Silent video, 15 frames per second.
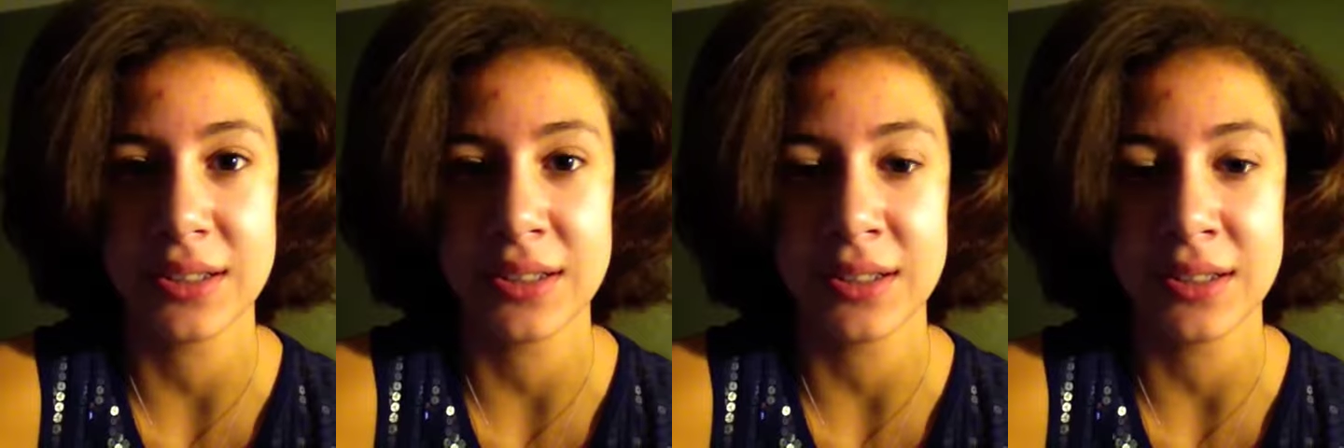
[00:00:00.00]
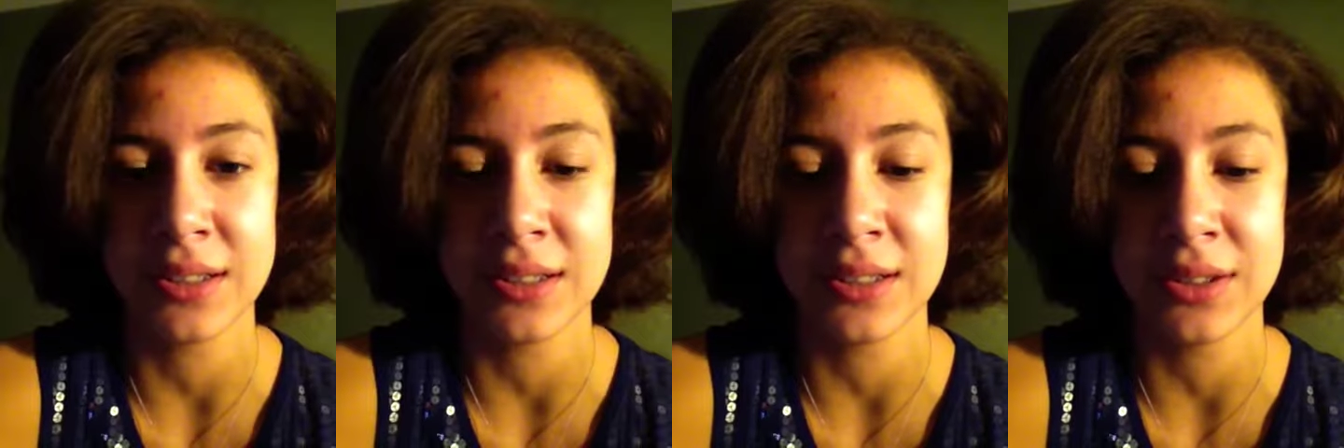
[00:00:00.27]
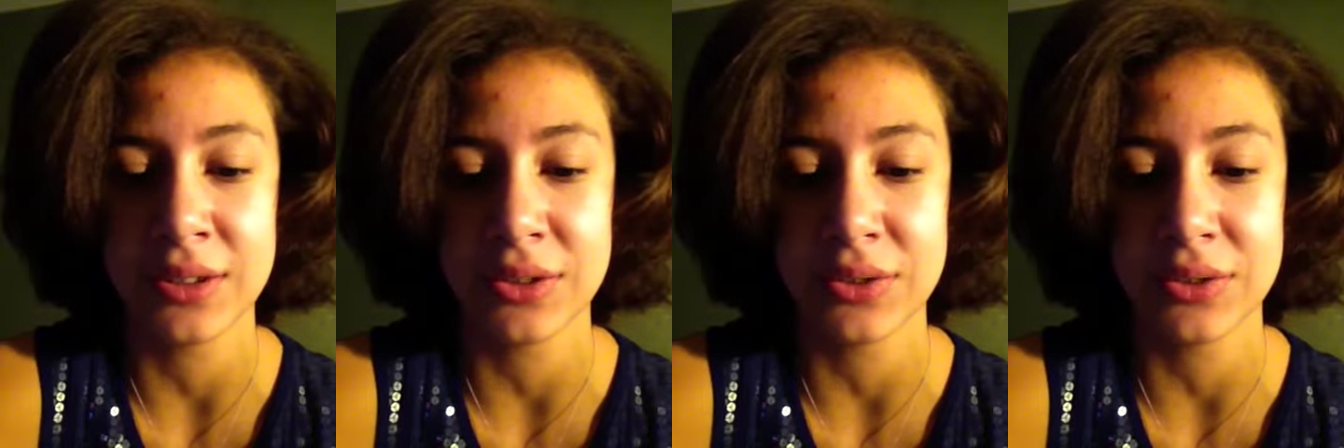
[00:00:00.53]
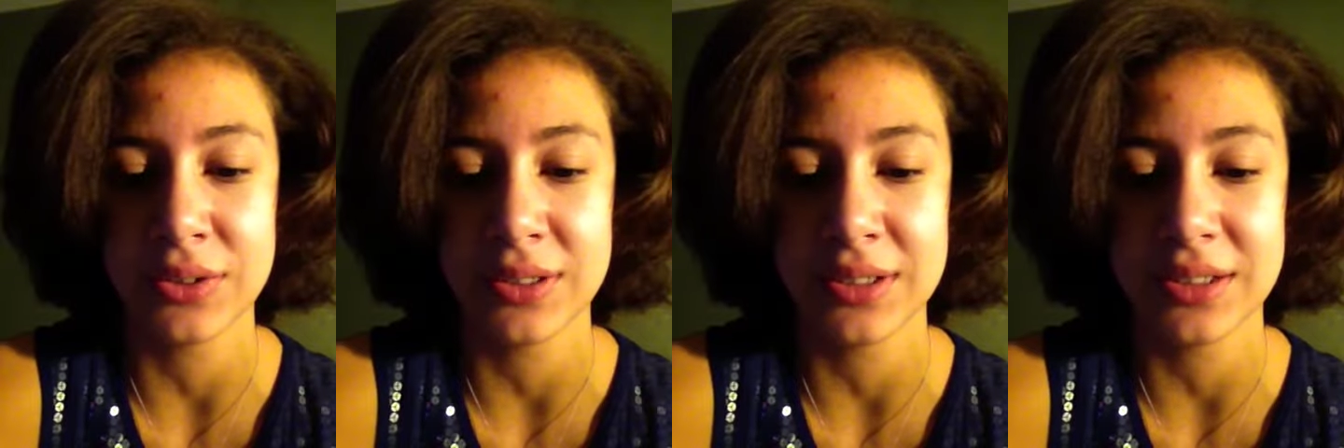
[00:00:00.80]
and I
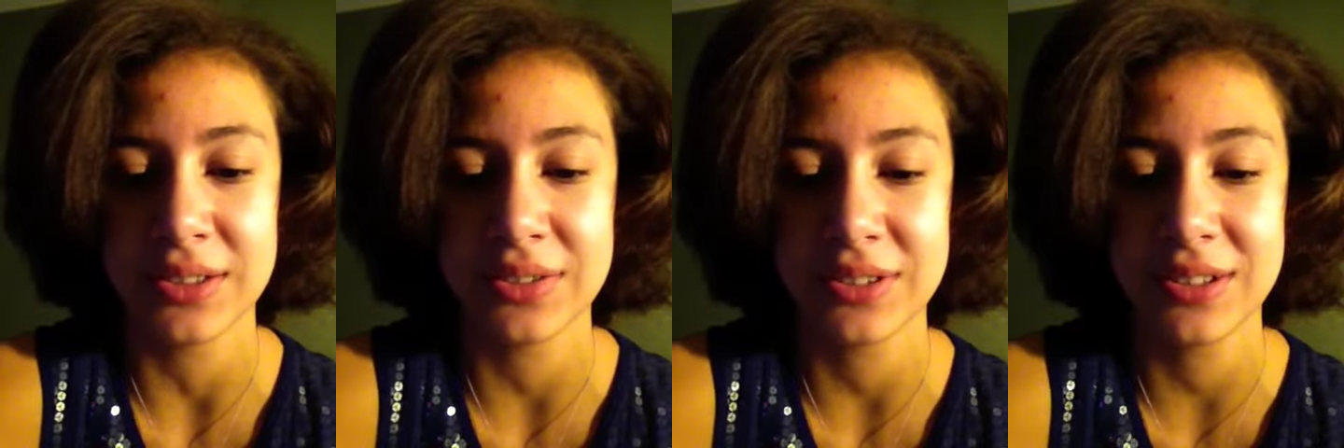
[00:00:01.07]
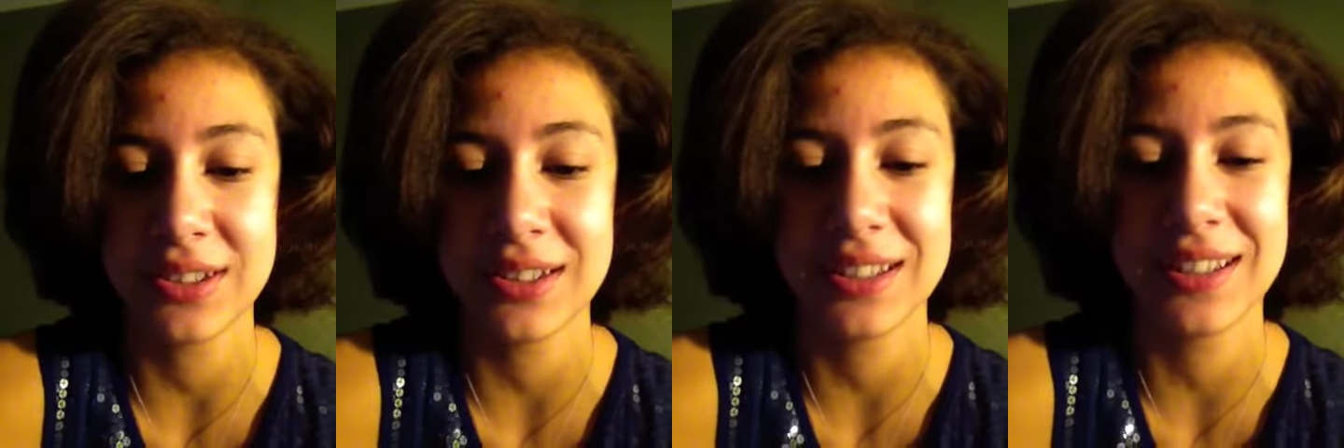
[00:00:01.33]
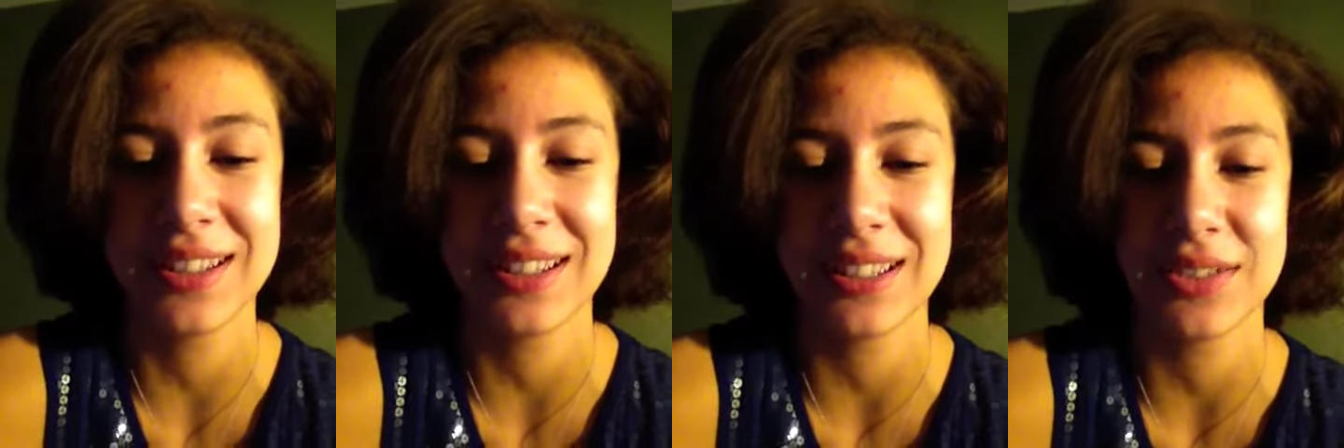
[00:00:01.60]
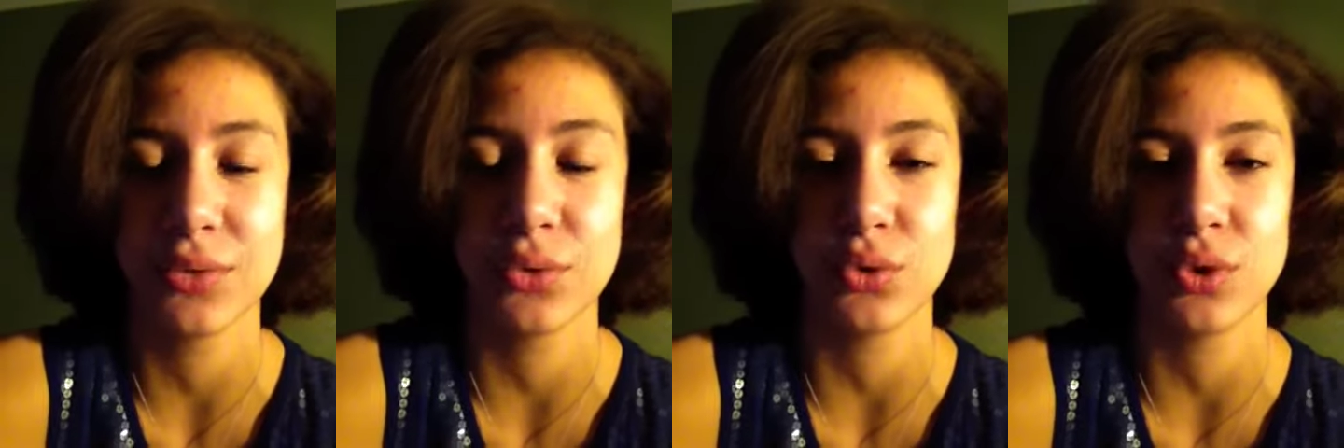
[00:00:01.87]
don't really feel like
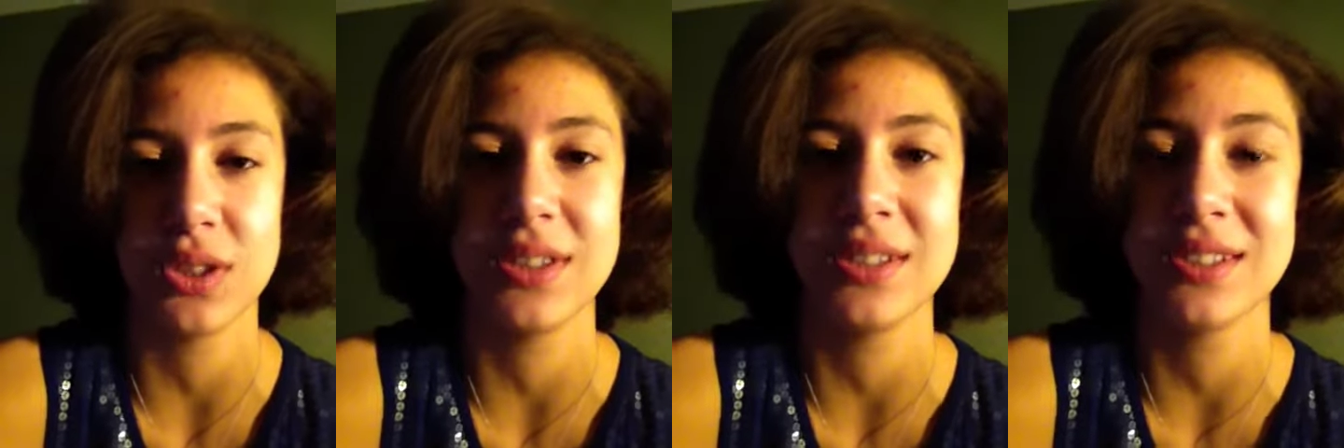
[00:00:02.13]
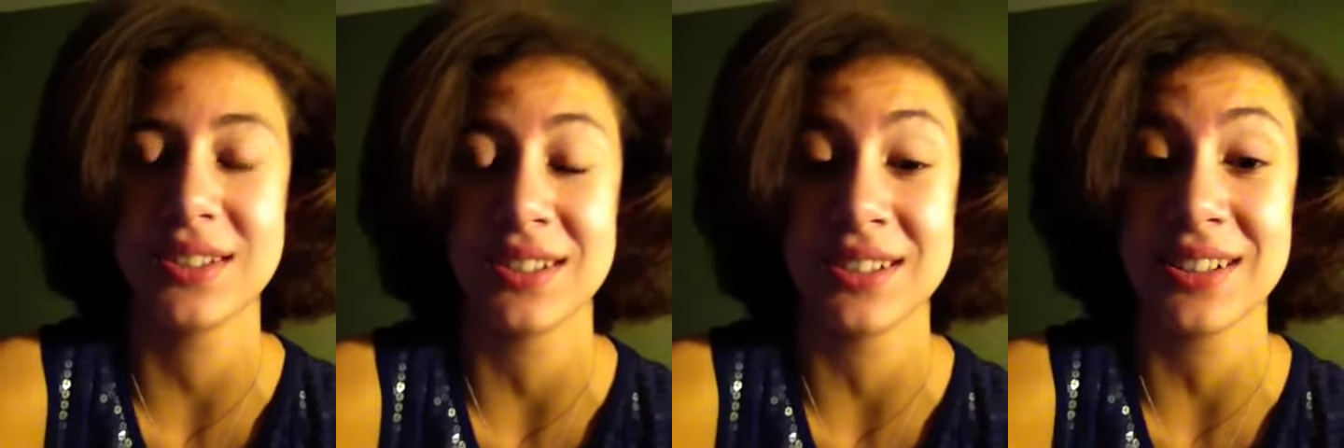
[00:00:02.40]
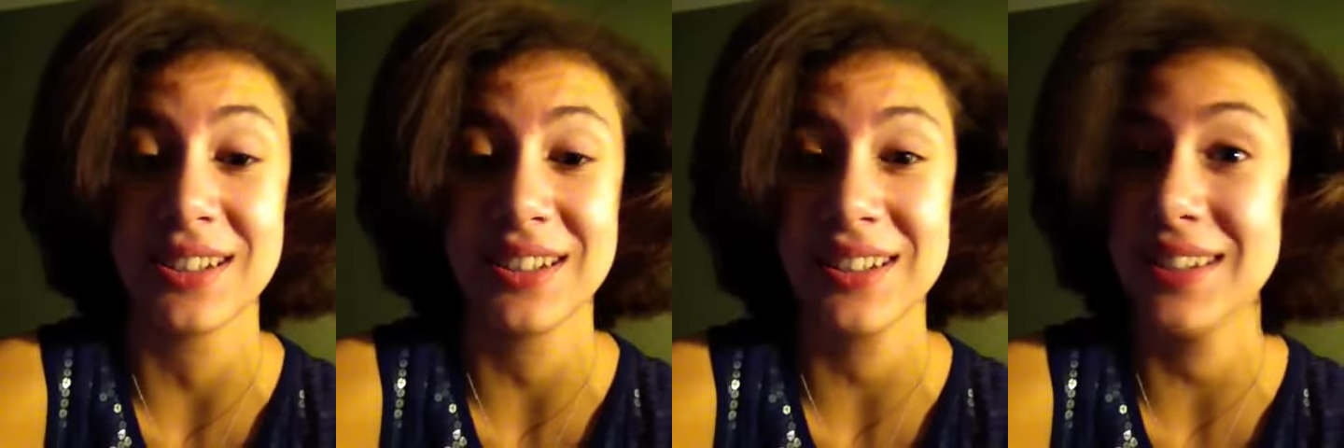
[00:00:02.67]
restarting